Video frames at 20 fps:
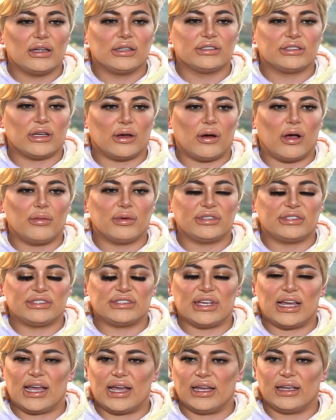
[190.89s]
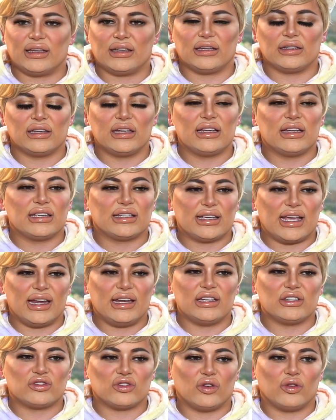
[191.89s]
So I would say, get
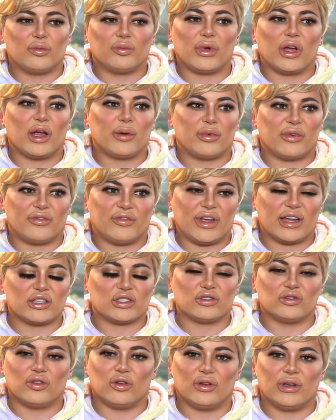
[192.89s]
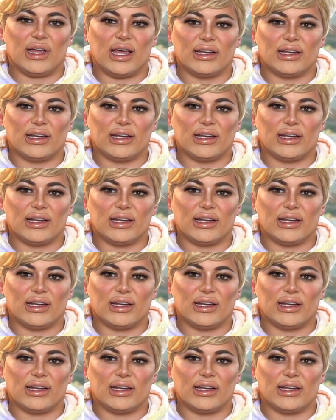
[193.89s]
it done by a professional